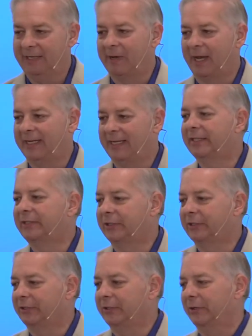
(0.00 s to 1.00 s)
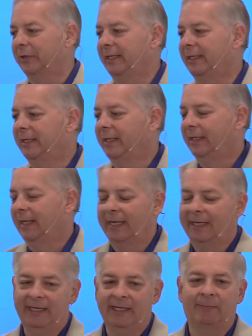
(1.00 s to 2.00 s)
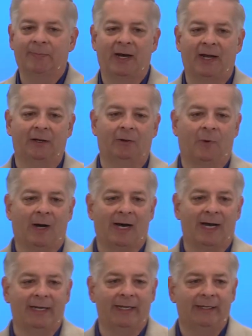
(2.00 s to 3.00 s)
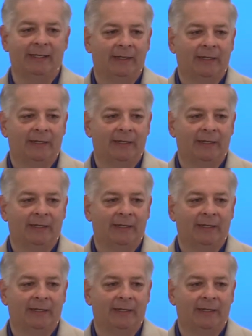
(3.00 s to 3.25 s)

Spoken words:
by instituting an empire-wide